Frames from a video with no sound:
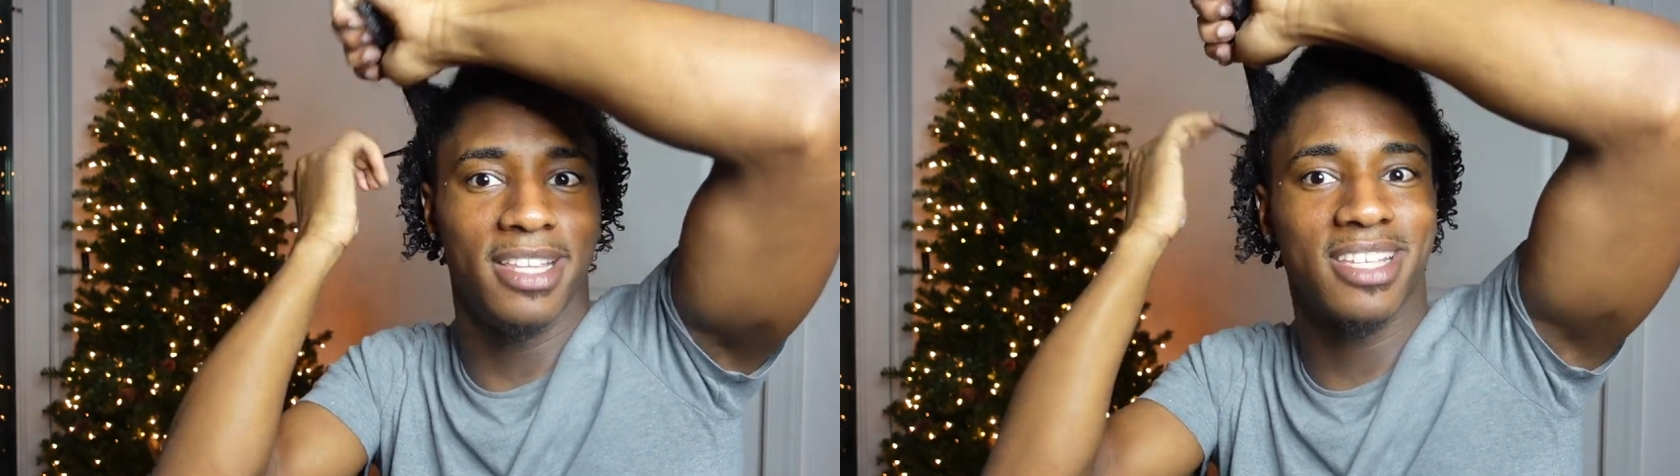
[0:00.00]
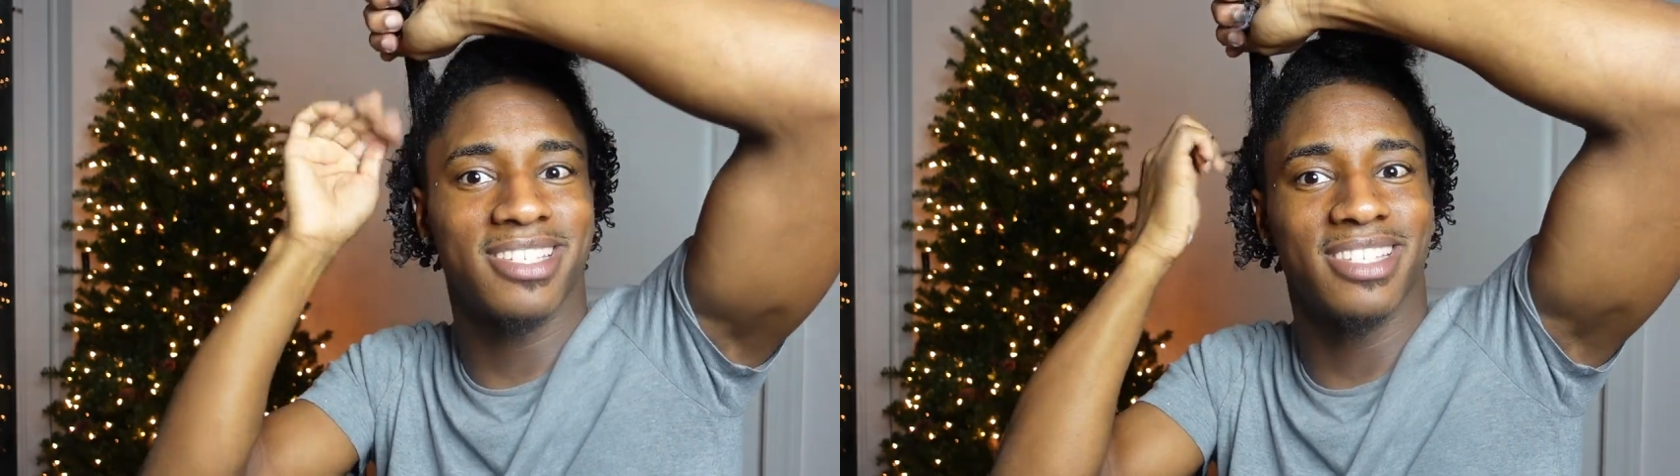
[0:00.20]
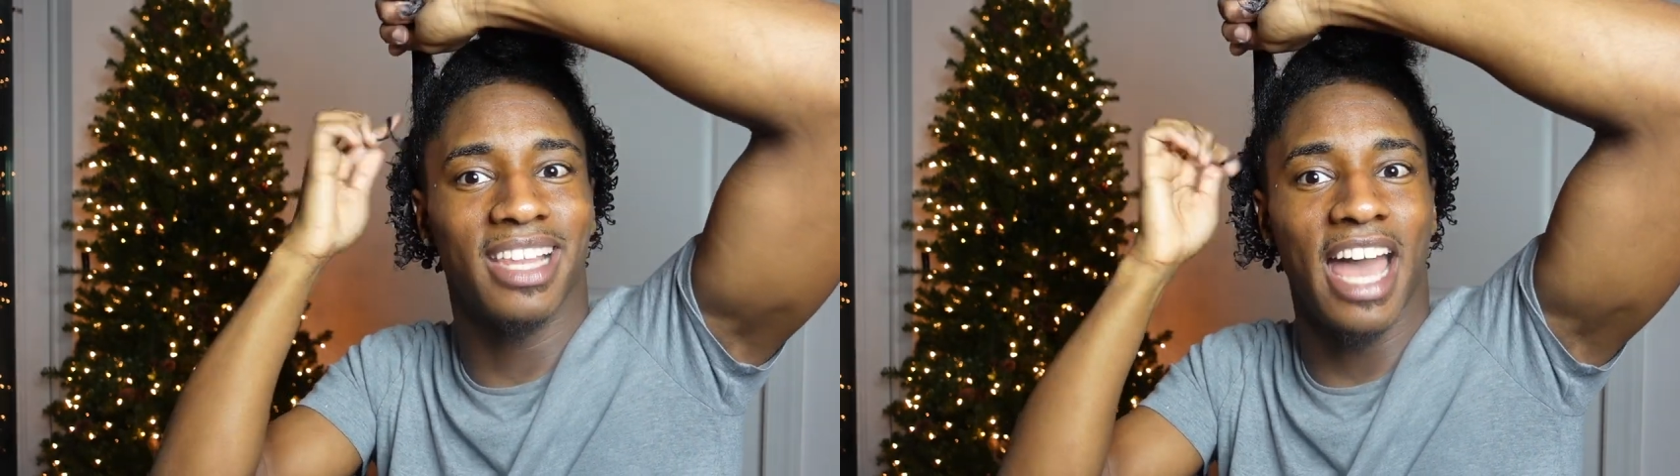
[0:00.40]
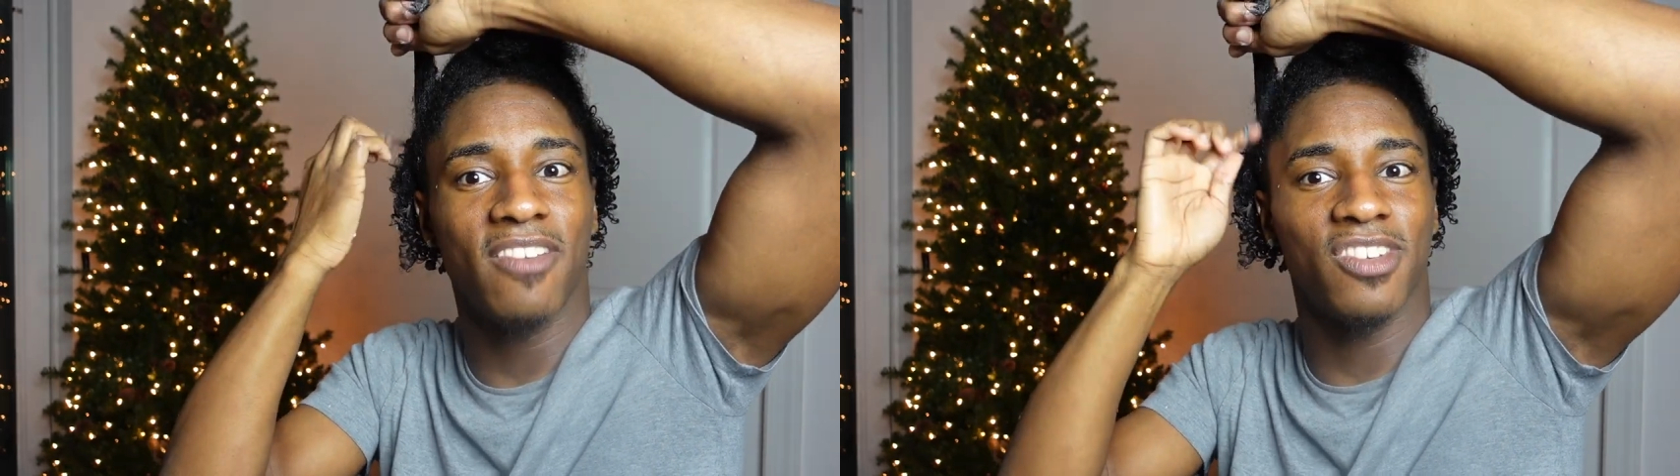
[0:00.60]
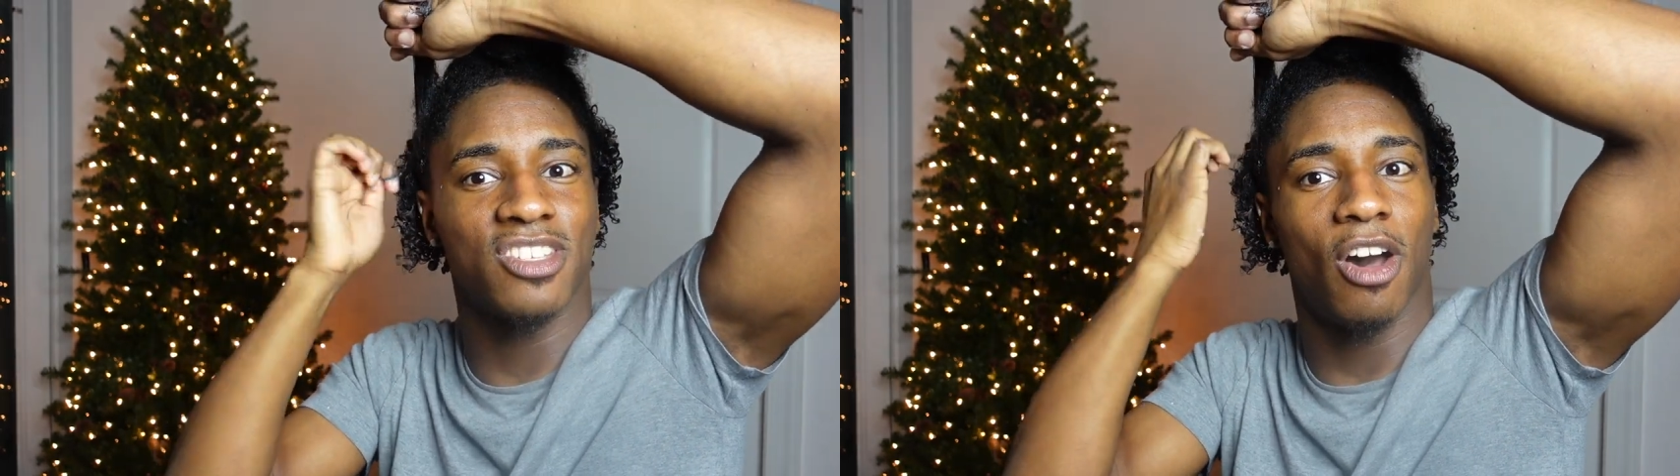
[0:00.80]
this
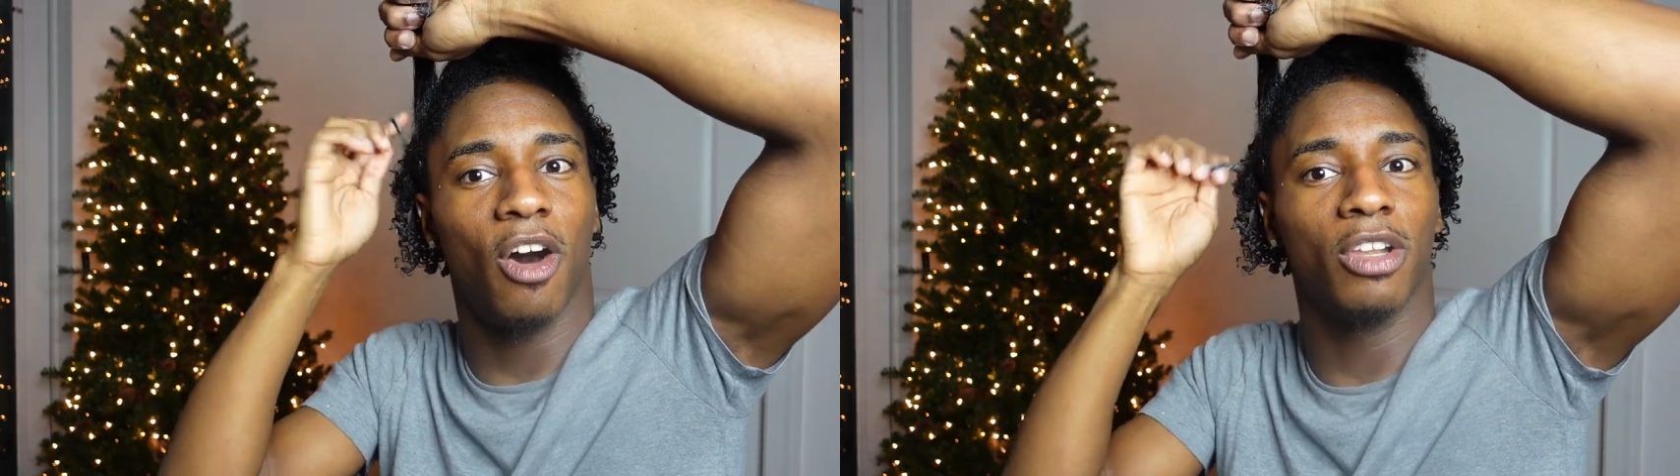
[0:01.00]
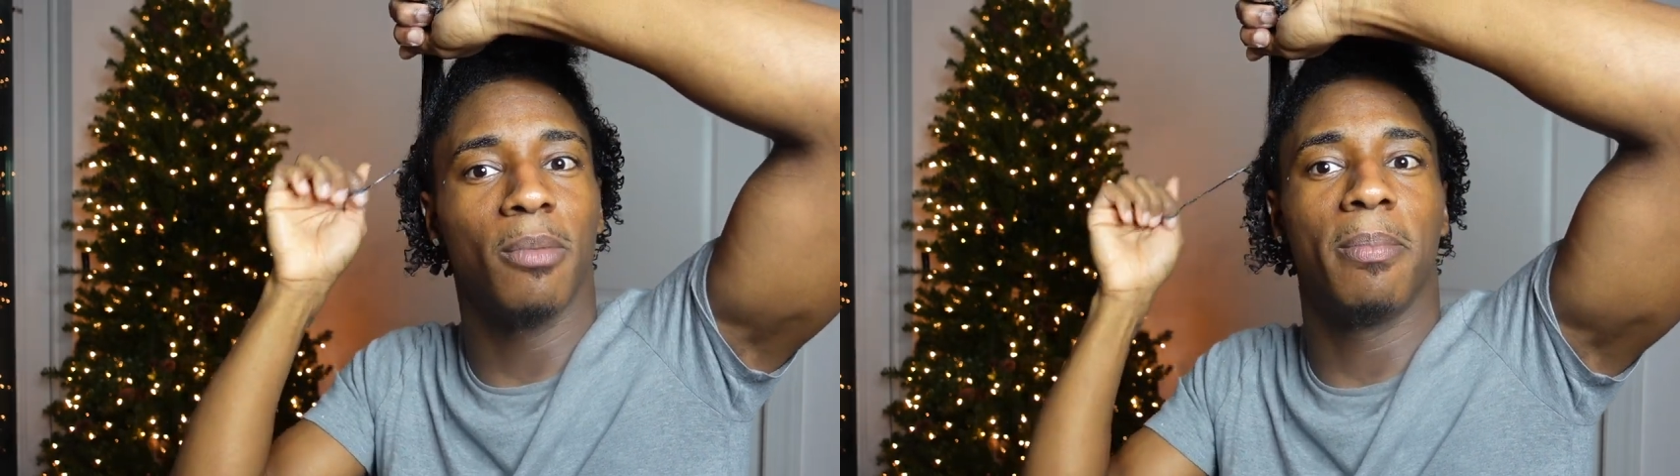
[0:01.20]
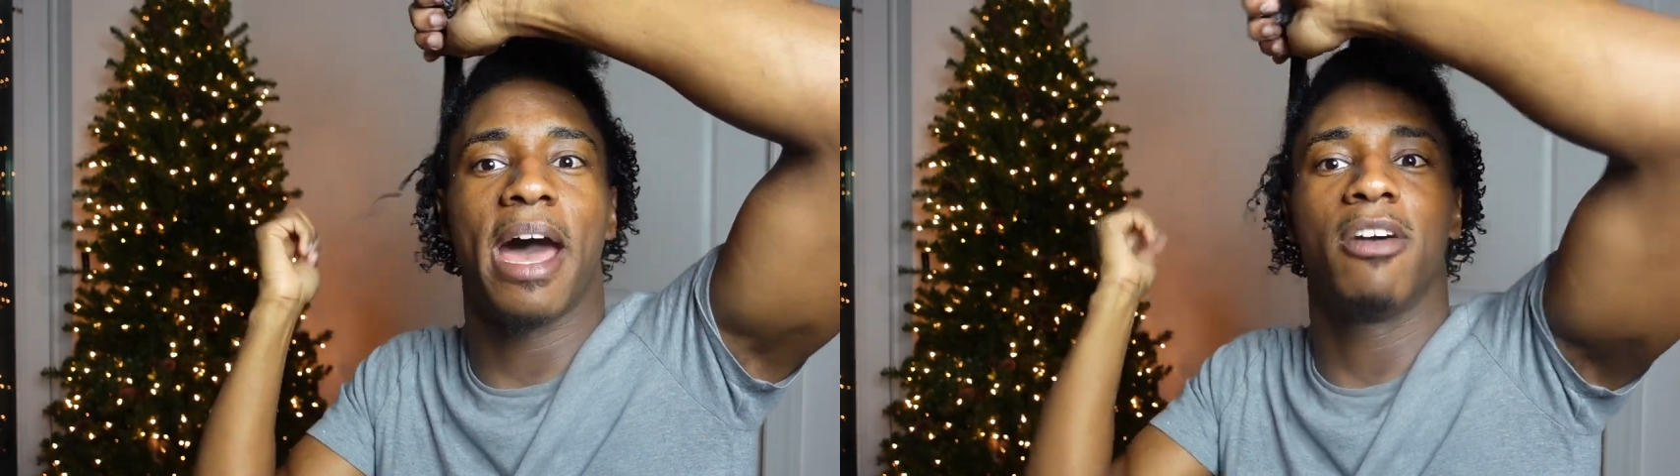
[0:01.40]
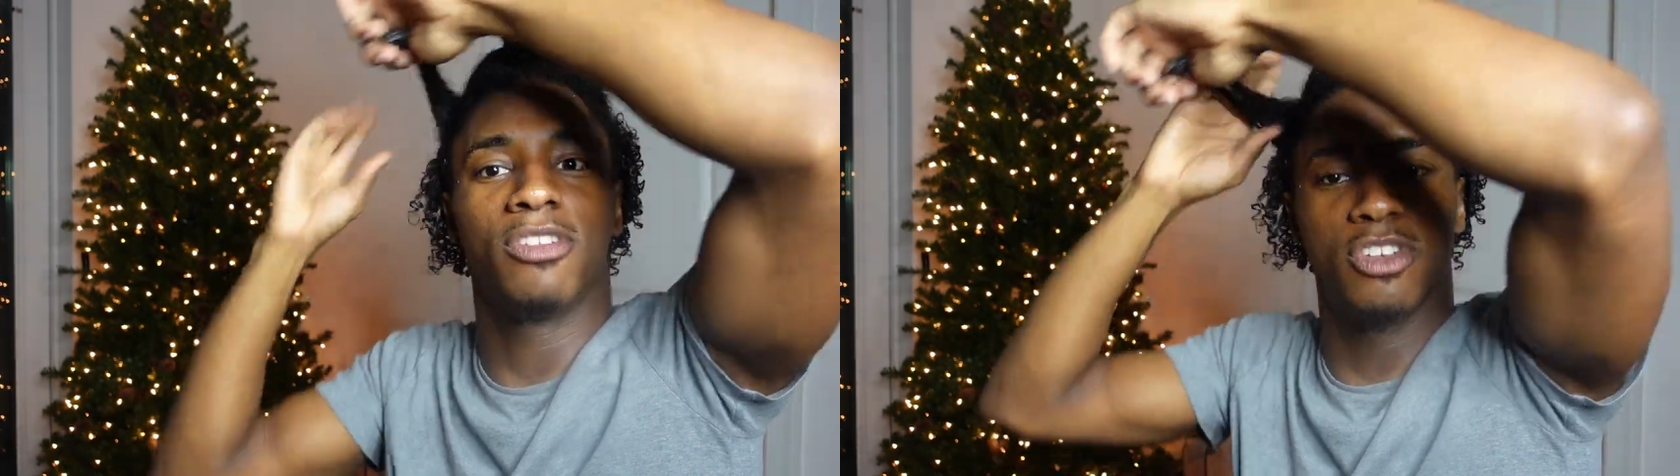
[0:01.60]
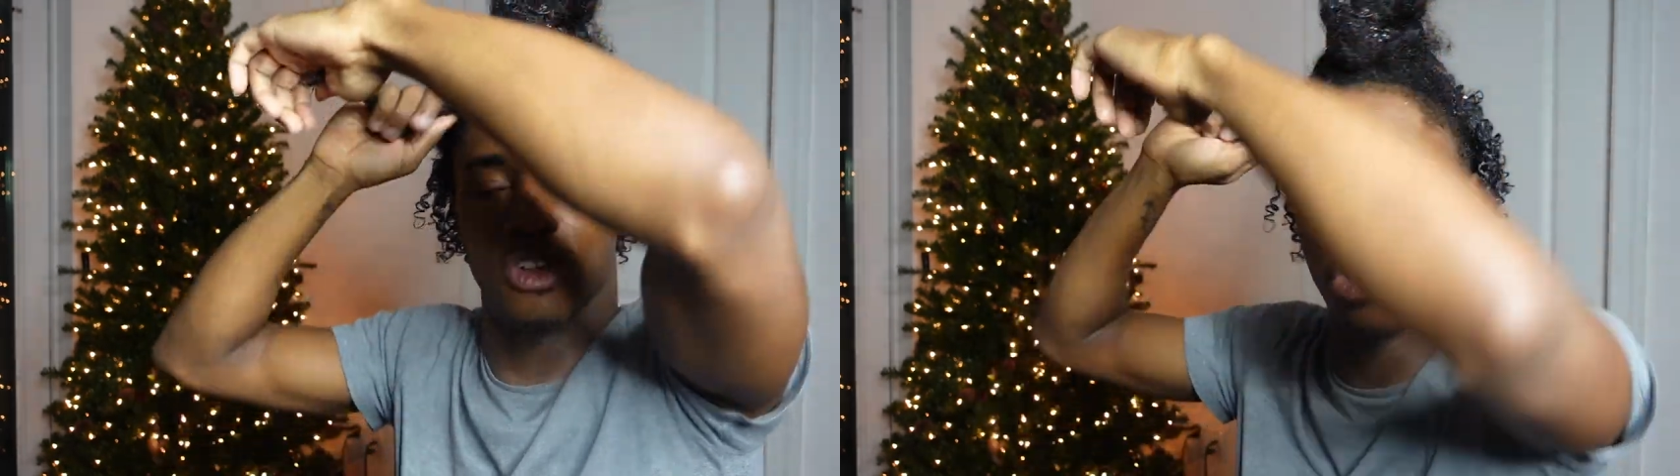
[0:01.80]
life is all
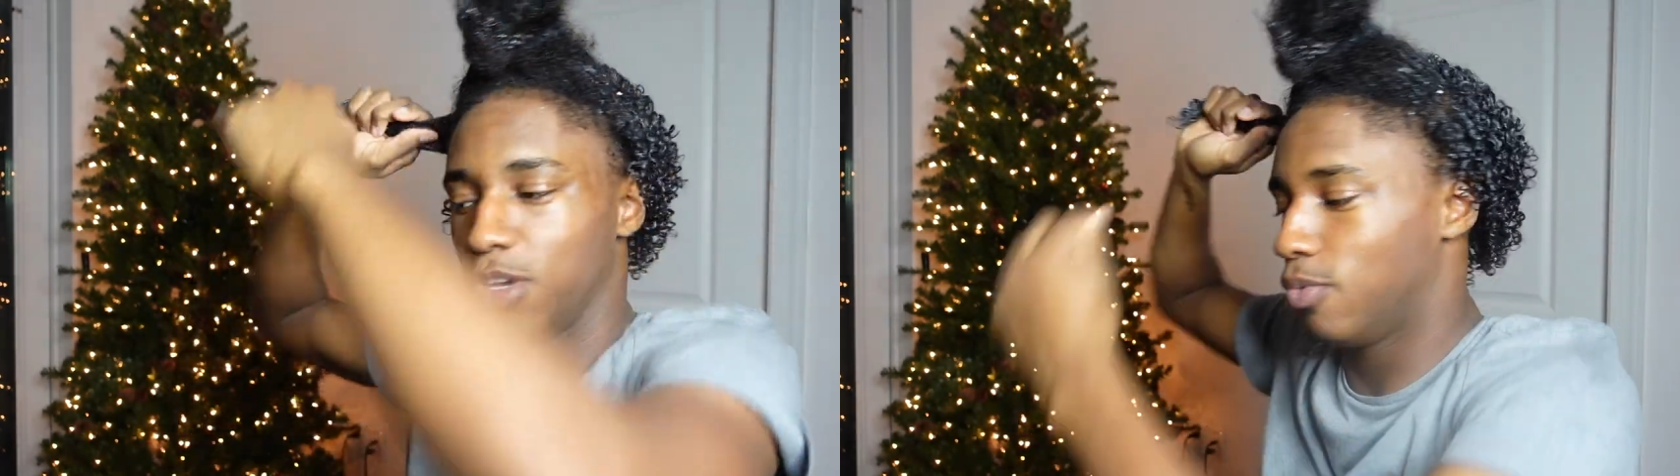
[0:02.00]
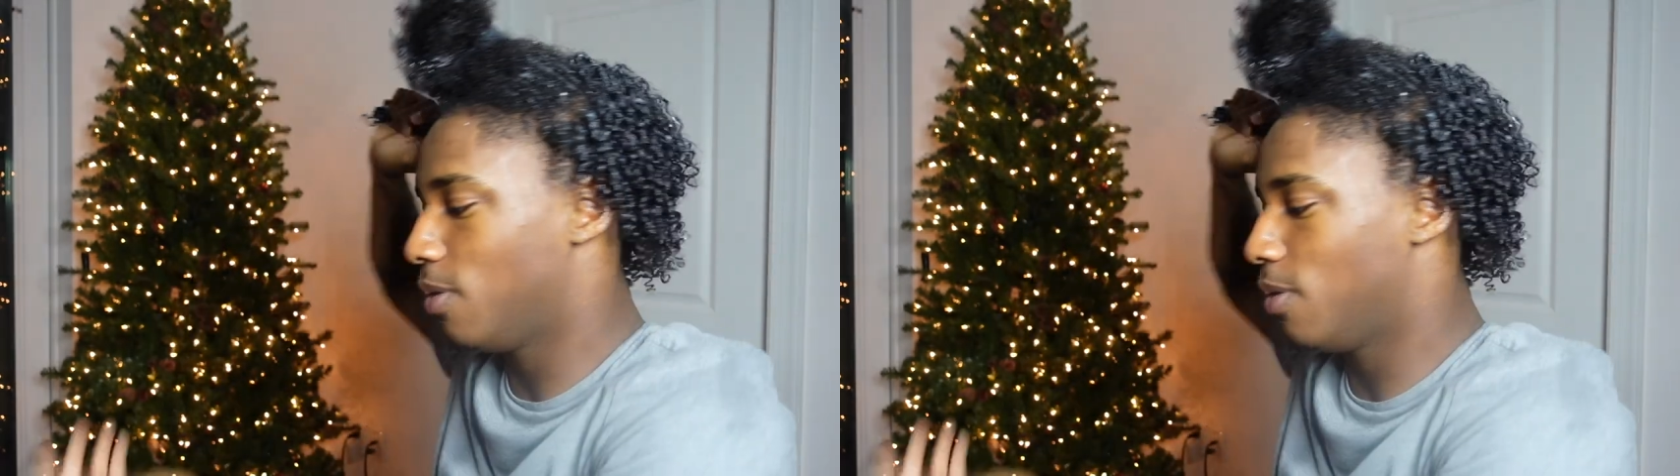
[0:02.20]
about the journey.